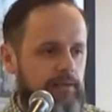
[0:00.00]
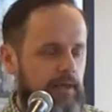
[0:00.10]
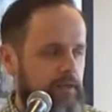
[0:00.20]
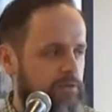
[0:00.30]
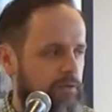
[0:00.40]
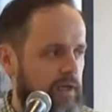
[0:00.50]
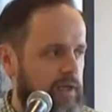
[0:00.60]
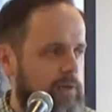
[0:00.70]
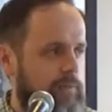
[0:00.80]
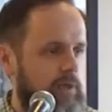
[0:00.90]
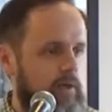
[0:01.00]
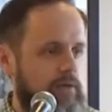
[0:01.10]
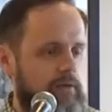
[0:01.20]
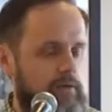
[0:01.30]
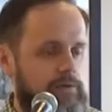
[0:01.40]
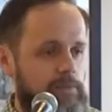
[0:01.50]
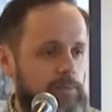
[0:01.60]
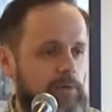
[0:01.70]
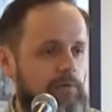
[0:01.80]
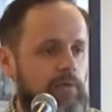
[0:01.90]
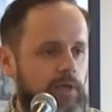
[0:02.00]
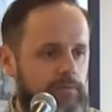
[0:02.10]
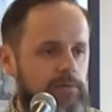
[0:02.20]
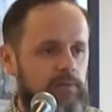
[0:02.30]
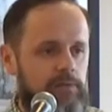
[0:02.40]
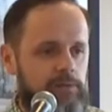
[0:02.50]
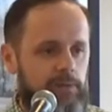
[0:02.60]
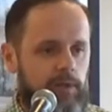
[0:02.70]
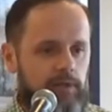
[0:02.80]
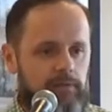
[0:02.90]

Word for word: uh, so that it can be a, um, something of love to us as well.